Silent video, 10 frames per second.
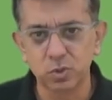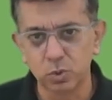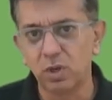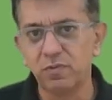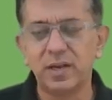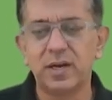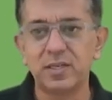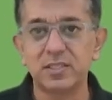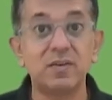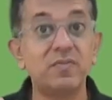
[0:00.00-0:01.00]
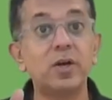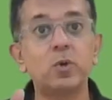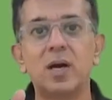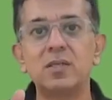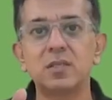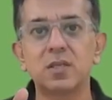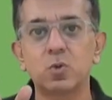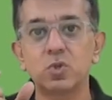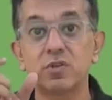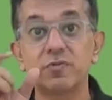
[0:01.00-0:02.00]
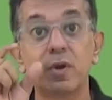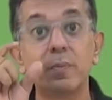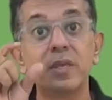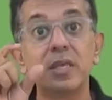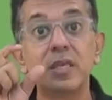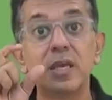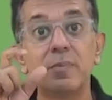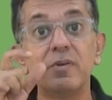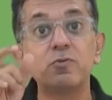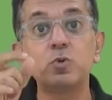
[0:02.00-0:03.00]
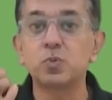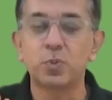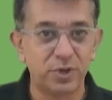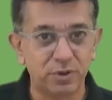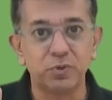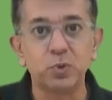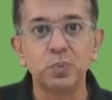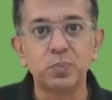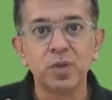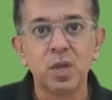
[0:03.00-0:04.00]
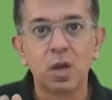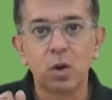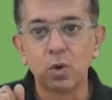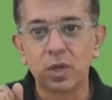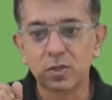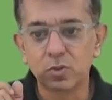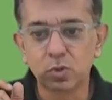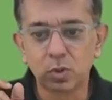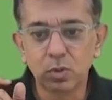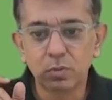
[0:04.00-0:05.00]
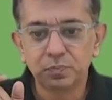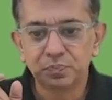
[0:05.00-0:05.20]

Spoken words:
You all will understand. We have to answer the question from Yummy Foods point of view. Okay, so